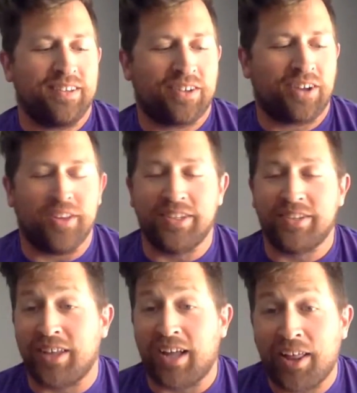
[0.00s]
called the
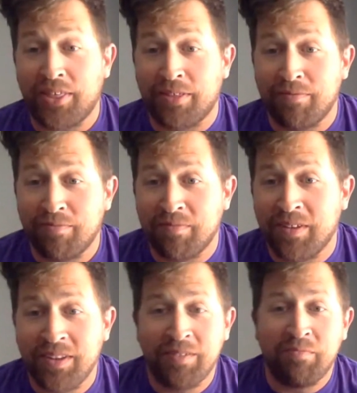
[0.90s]
sloth
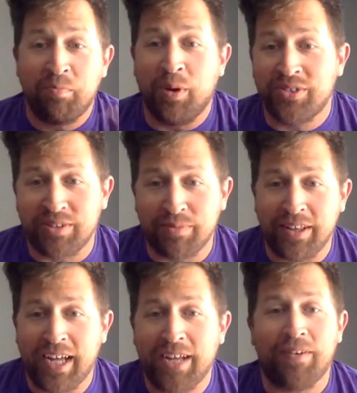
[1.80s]
most of my
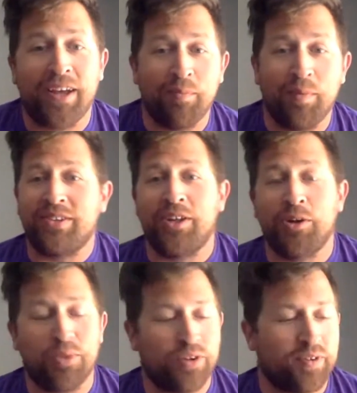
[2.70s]
life. I am a
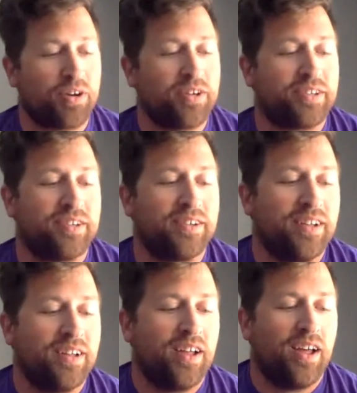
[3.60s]
slow-moving person,
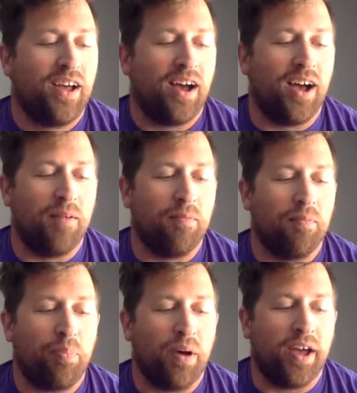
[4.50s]

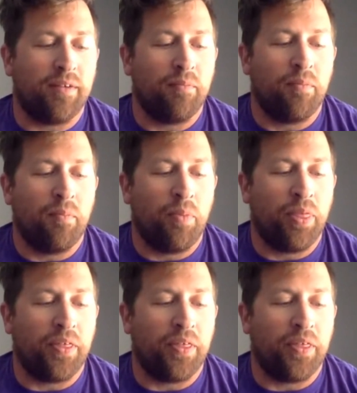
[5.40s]
but the